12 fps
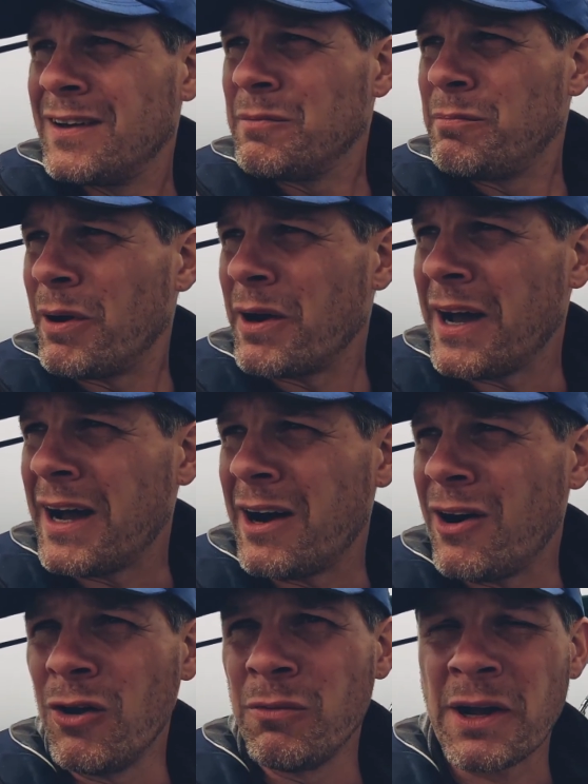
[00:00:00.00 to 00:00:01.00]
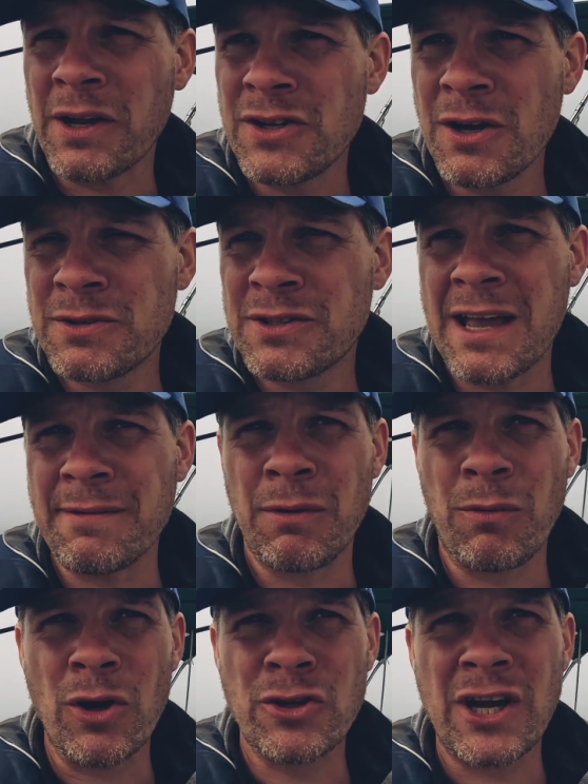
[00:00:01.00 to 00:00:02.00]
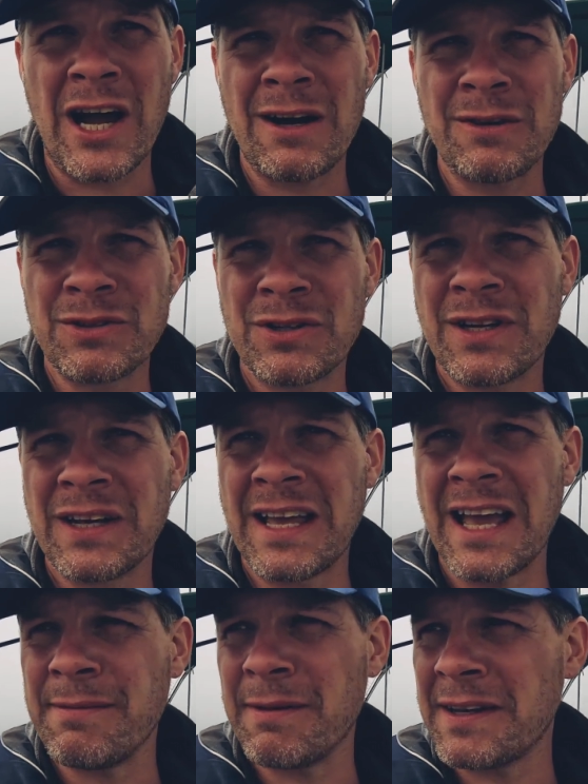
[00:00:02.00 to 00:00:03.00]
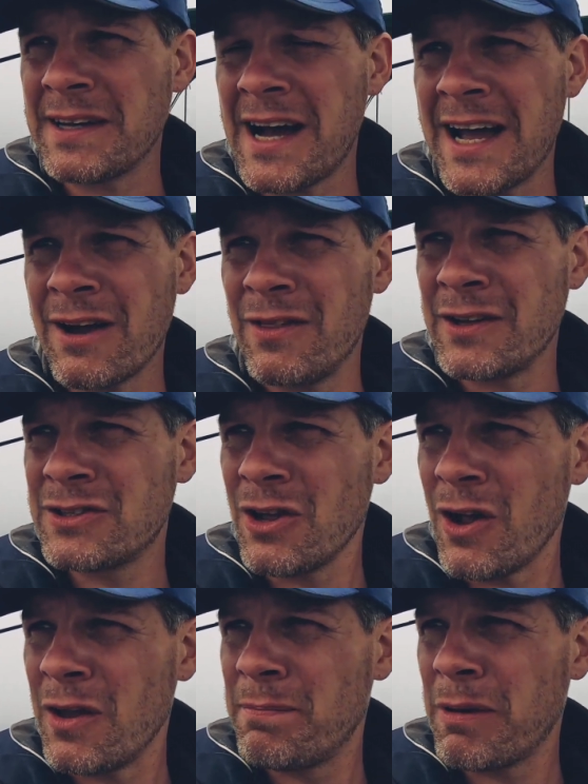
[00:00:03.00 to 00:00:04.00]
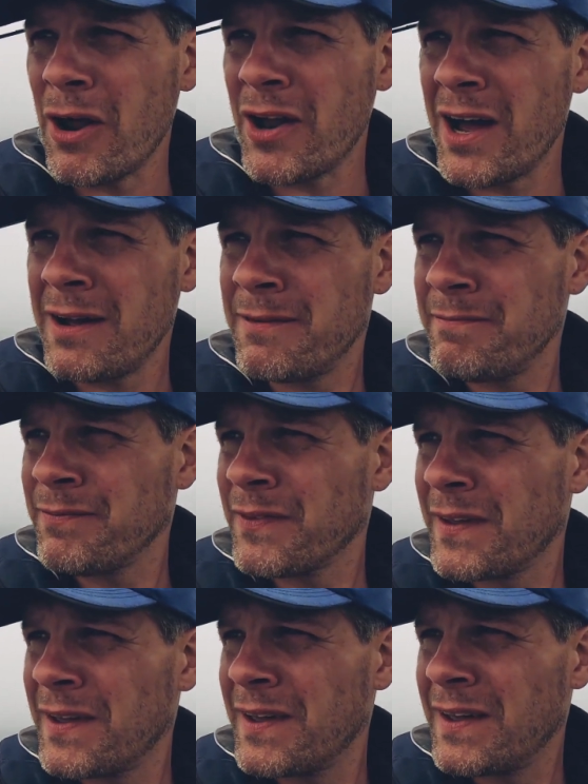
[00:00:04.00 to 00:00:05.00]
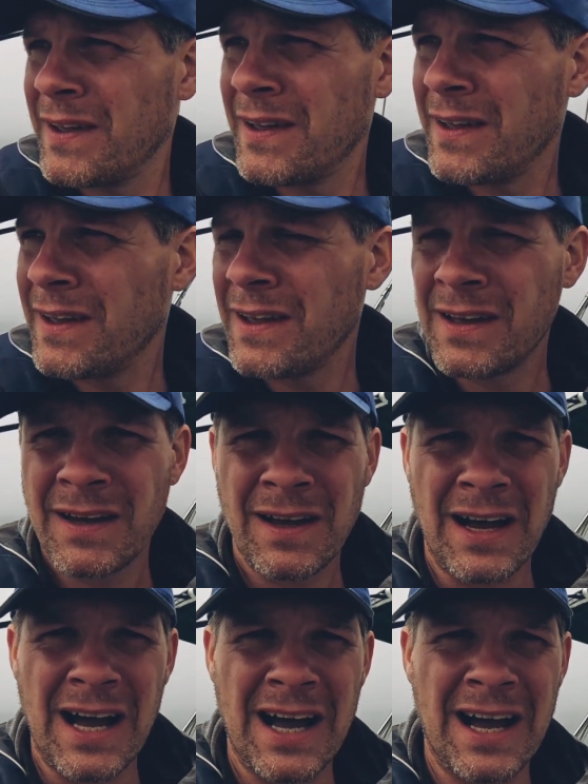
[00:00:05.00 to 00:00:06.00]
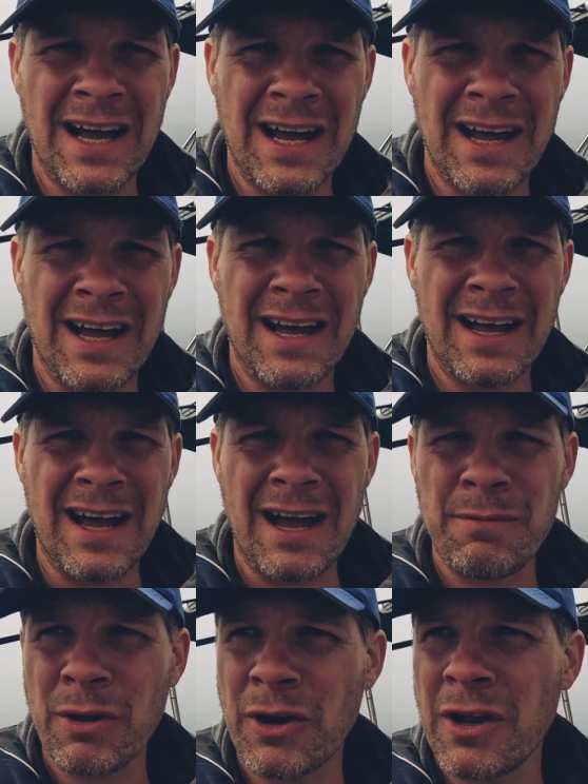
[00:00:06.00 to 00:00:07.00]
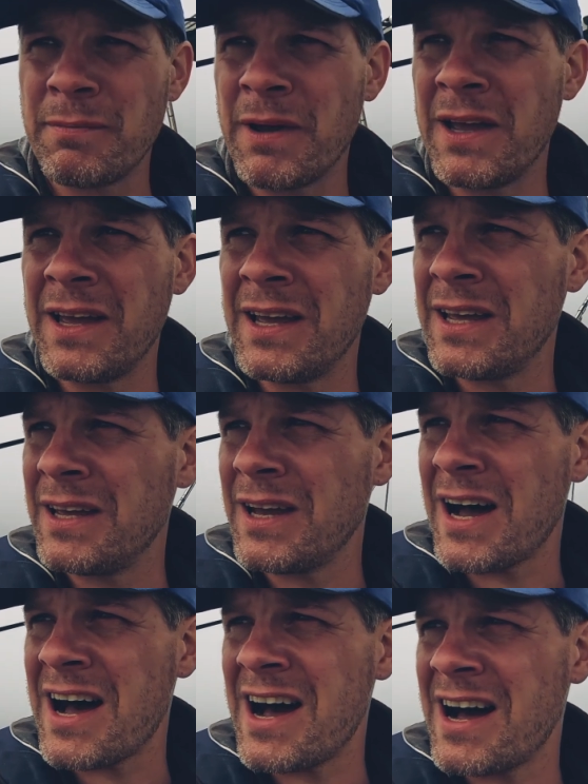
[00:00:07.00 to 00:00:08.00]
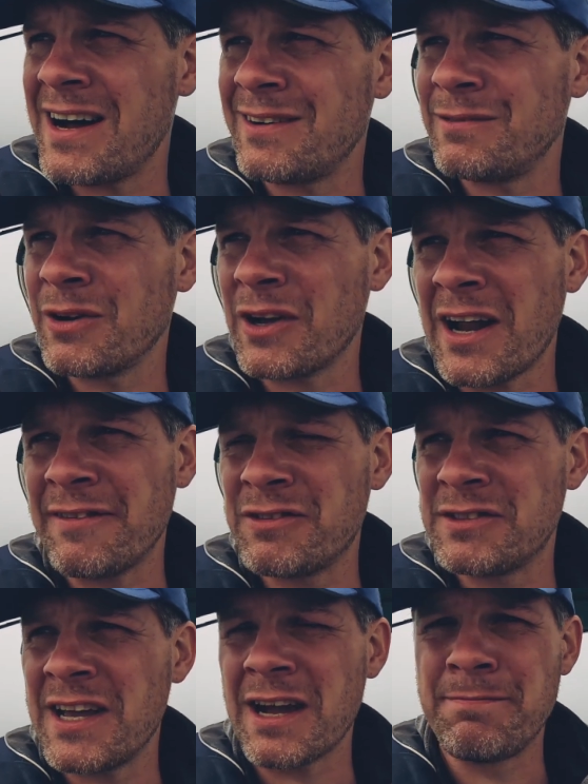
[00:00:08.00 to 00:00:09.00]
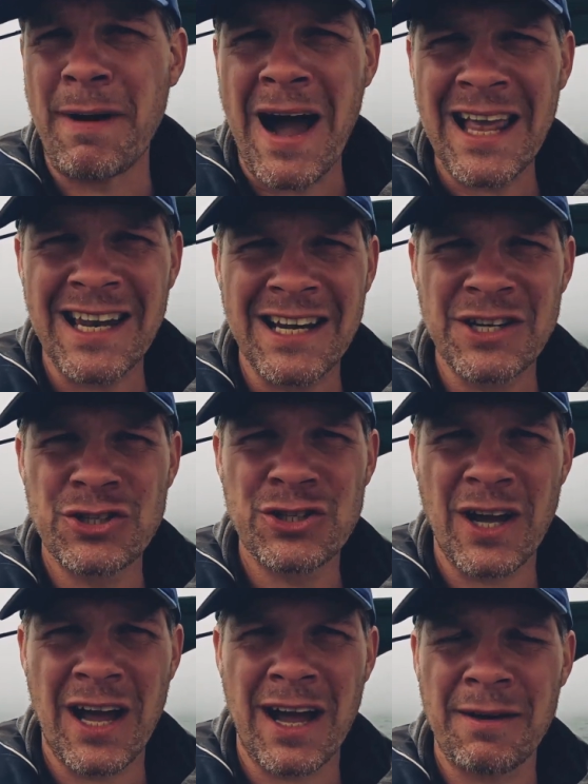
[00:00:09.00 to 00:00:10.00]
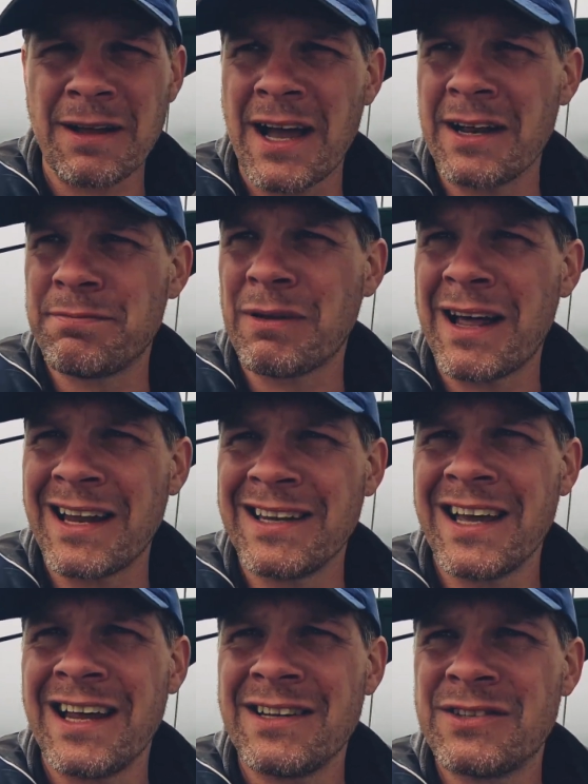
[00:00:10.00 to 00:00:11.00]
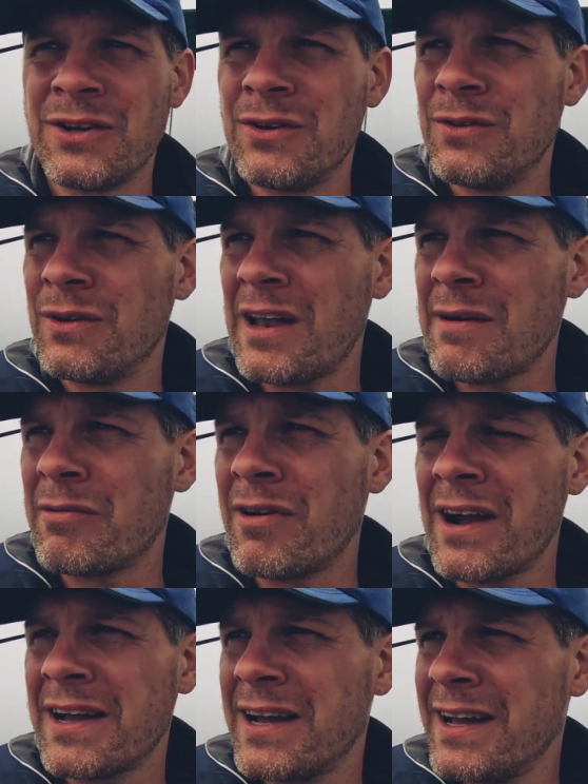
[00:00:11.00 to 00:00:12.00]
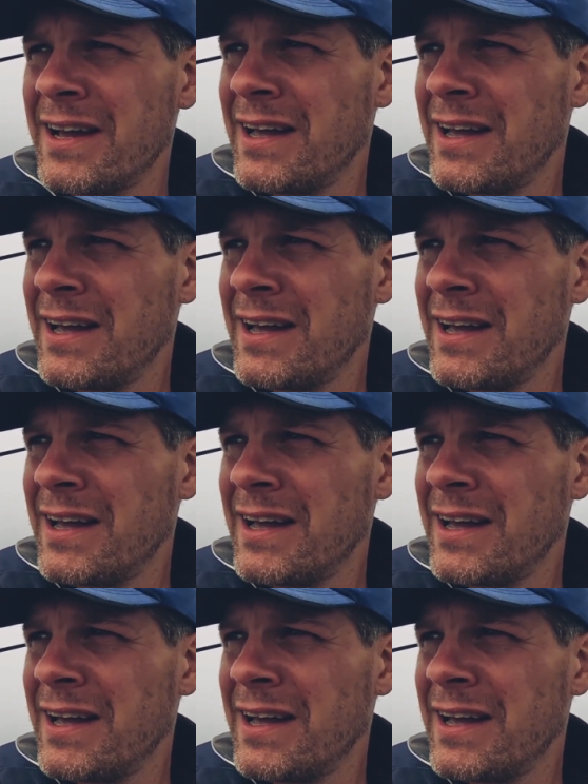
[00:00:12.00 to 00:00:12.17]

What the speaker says: But all we can do is keep a watch out, keep an eye on the plotter, and we're going to have to take a pilotage kind of plan into Labarak.